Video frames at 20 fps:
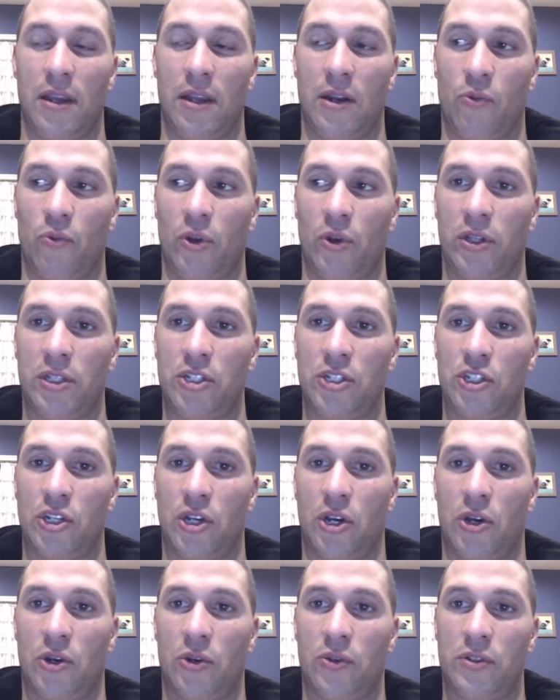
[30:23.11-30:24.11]
and it really
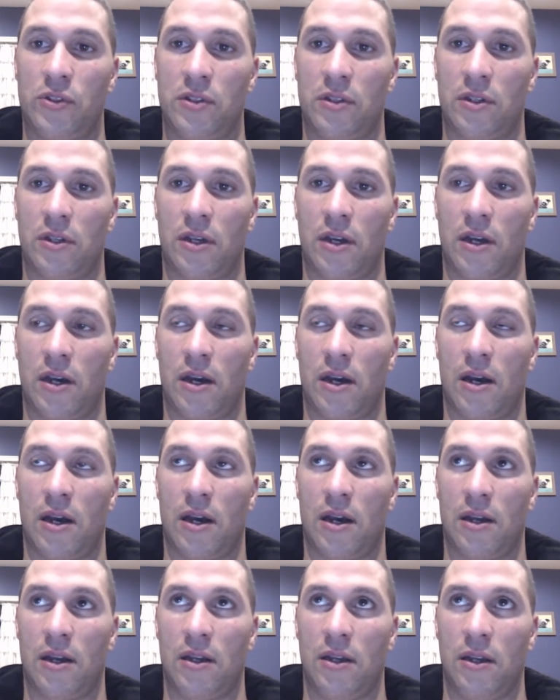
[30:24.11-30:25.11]
shows
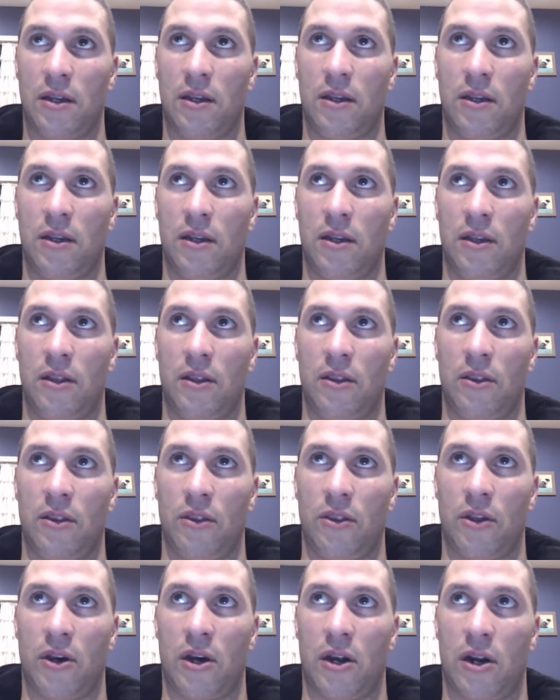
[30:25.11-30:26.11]

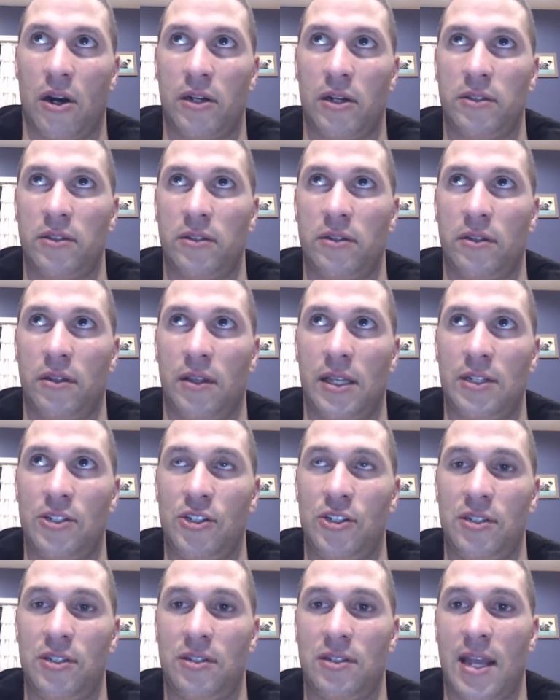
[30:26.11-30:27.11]
the heart
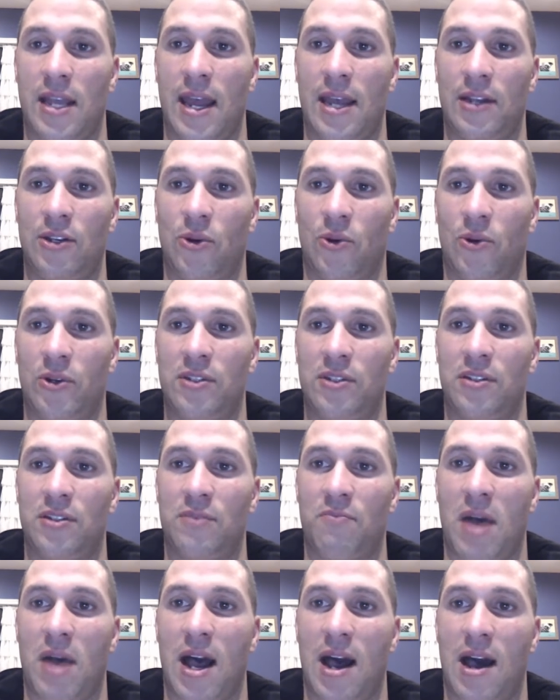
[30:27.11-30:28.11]
that Jesus had towards
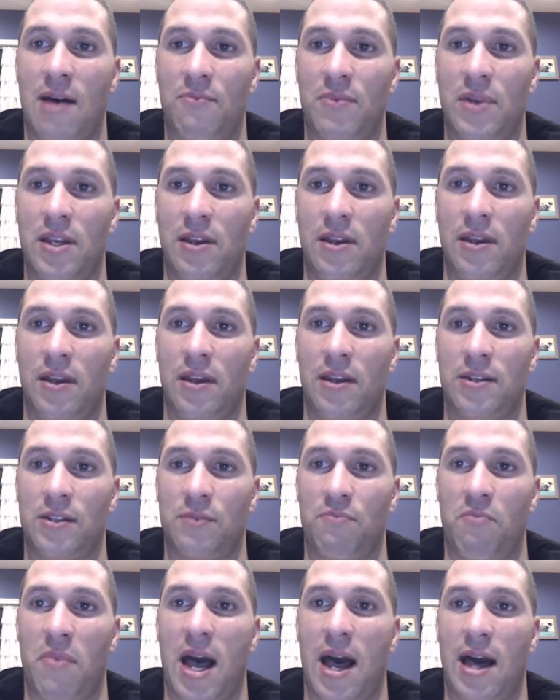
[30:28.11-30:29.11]
his mom and
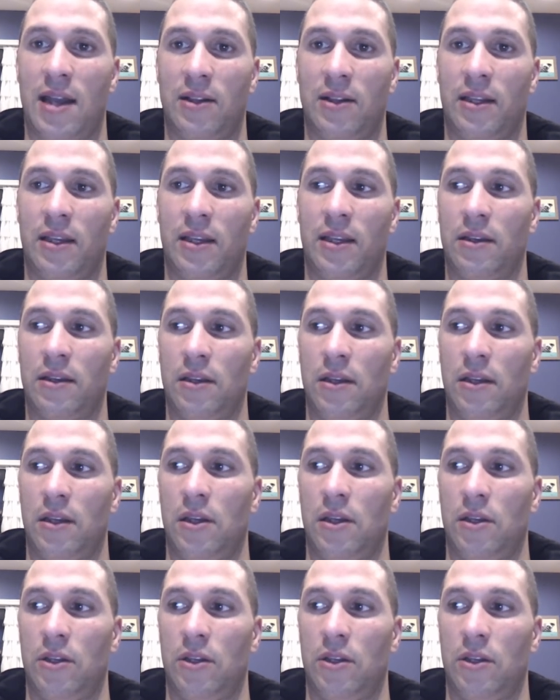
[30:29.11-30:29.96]
is modeling,